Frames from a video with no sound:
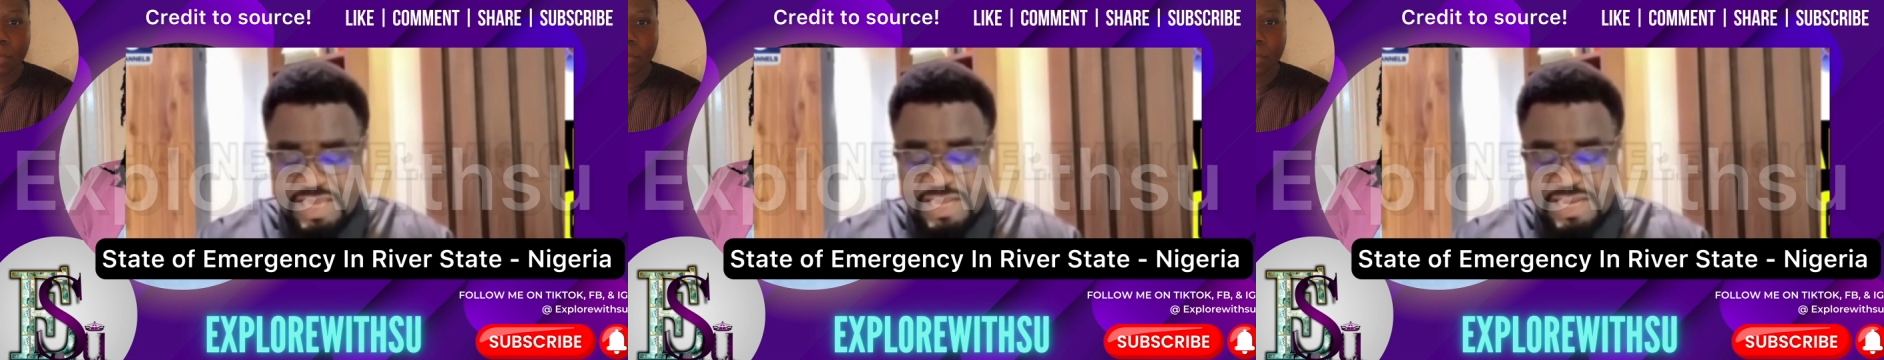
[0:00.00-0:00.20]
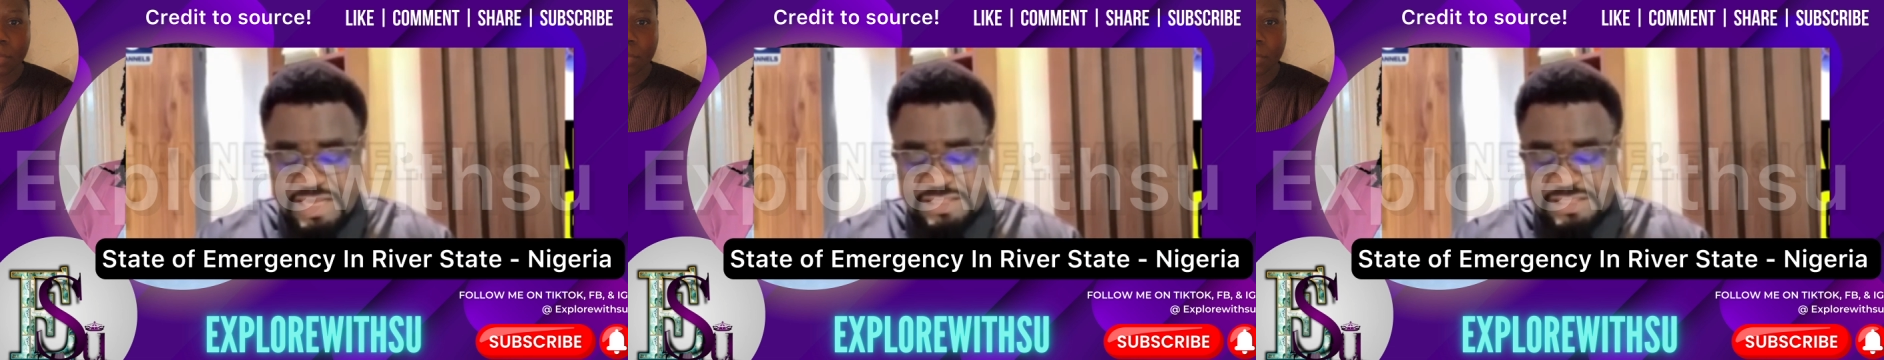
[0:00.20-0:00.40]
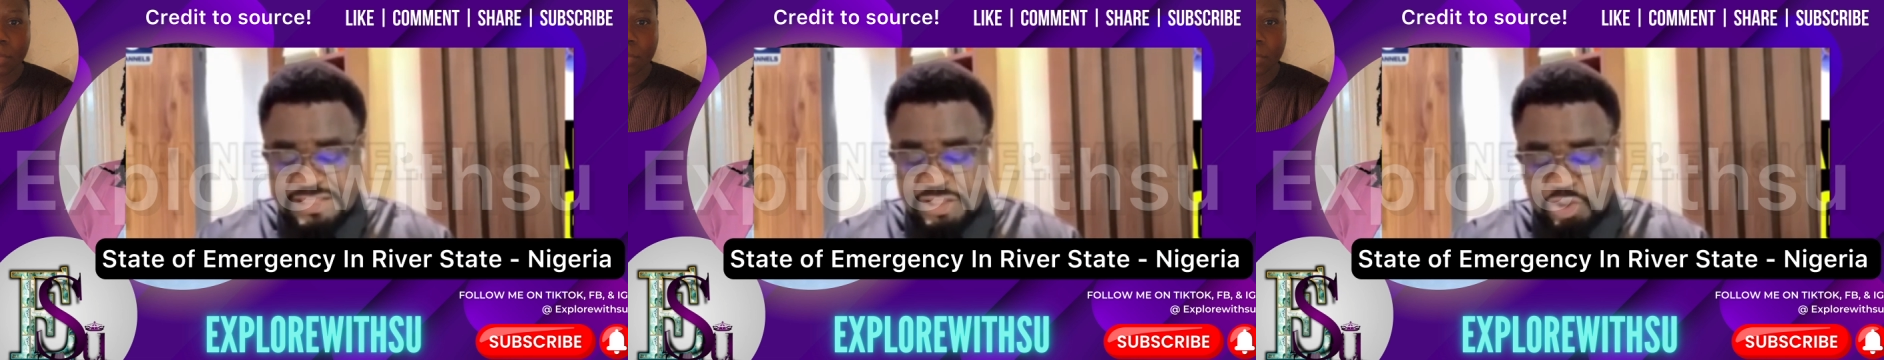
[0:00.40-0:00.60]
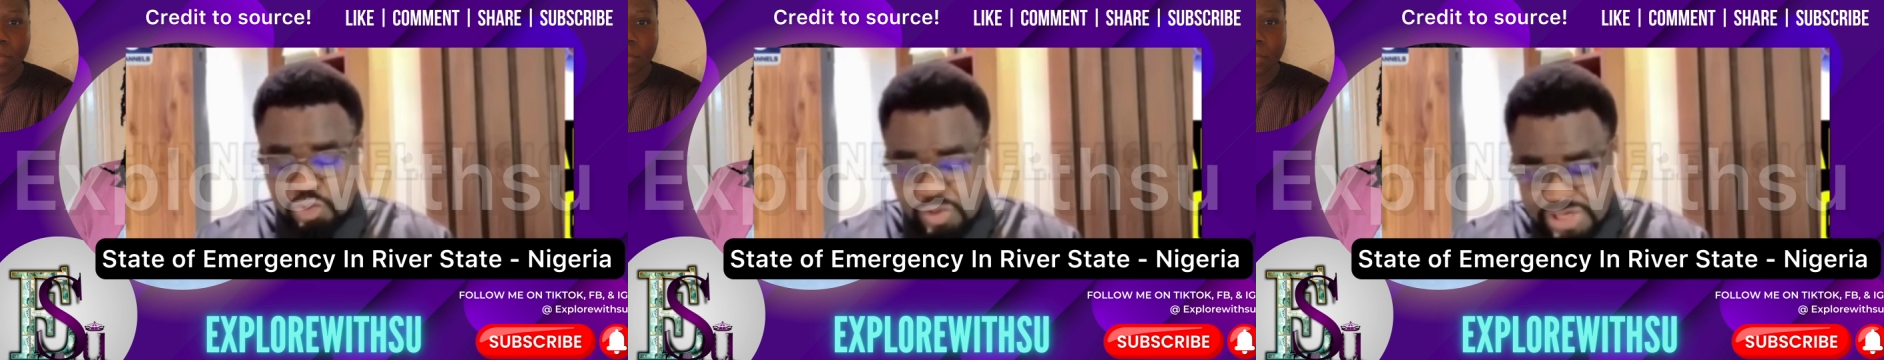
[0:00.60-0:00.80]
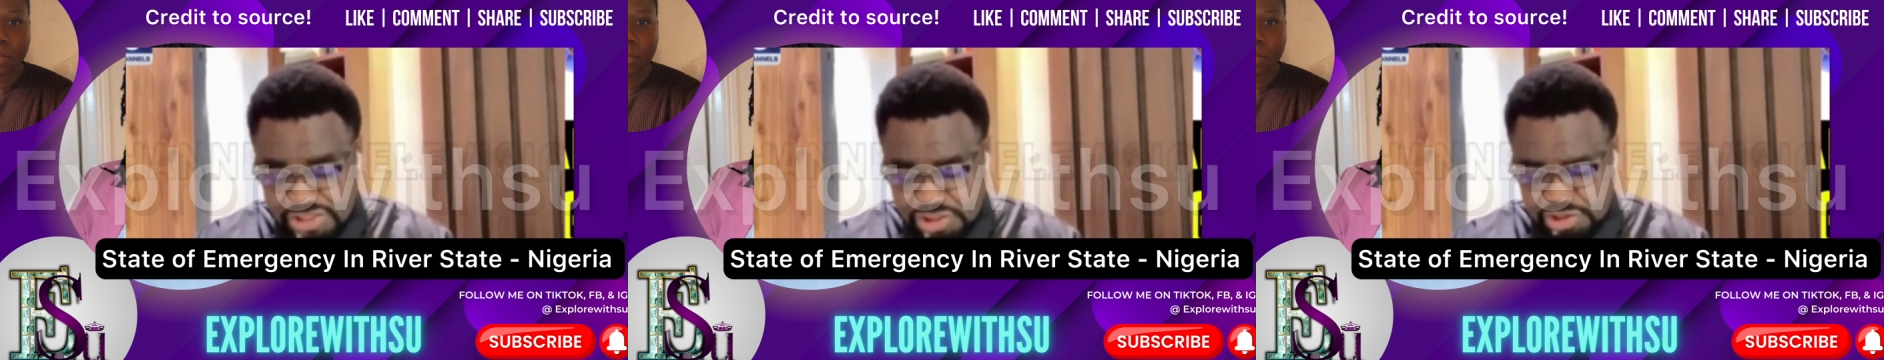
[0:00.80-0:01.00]
in a
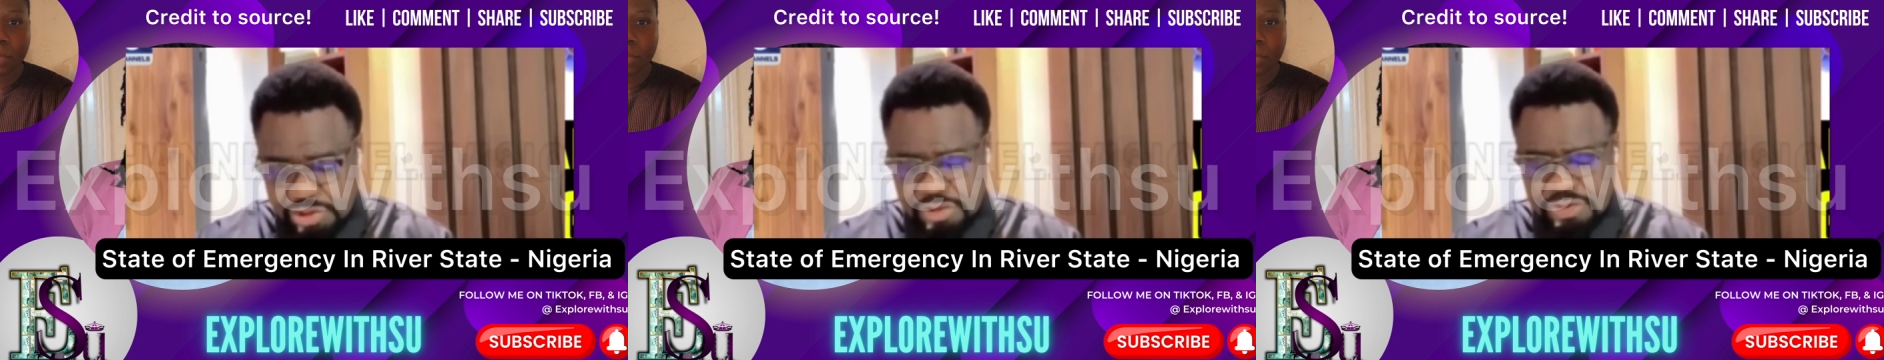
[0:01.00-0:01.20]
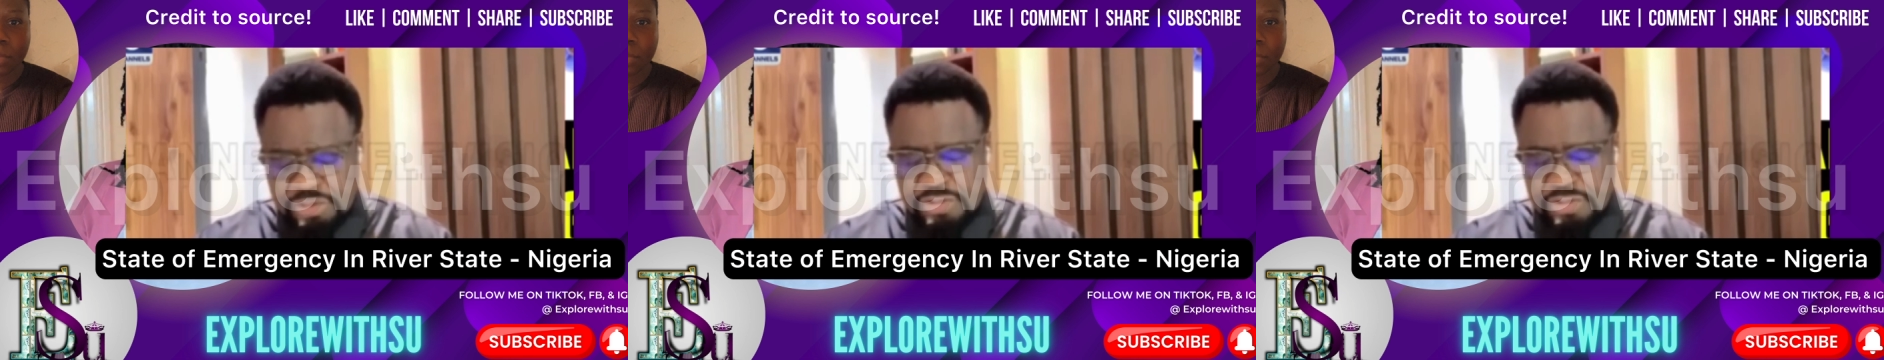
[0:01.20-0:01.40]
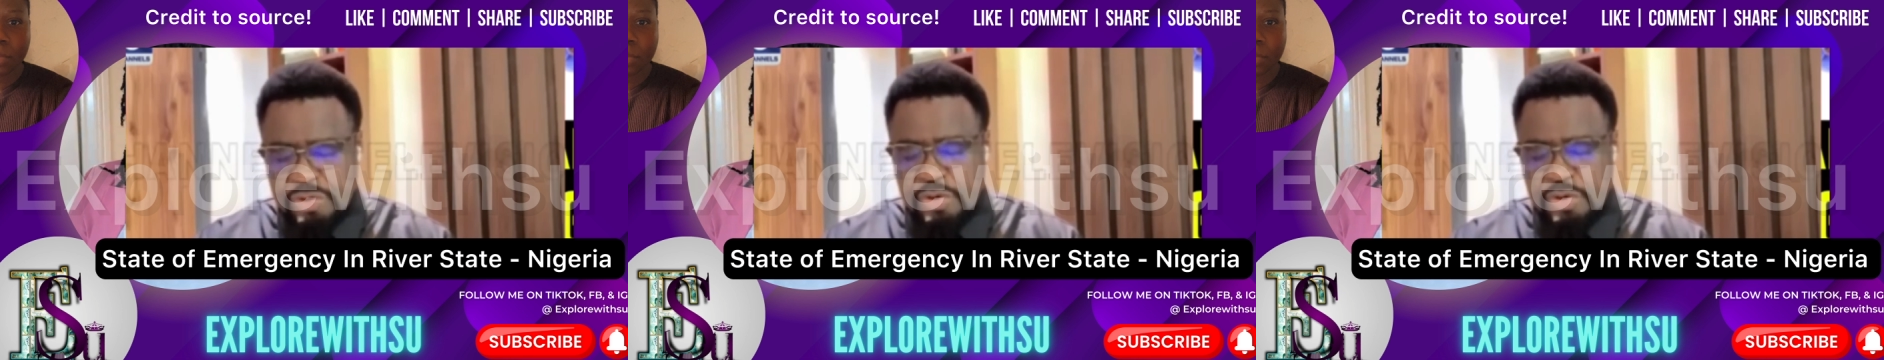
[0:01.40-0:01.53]
situation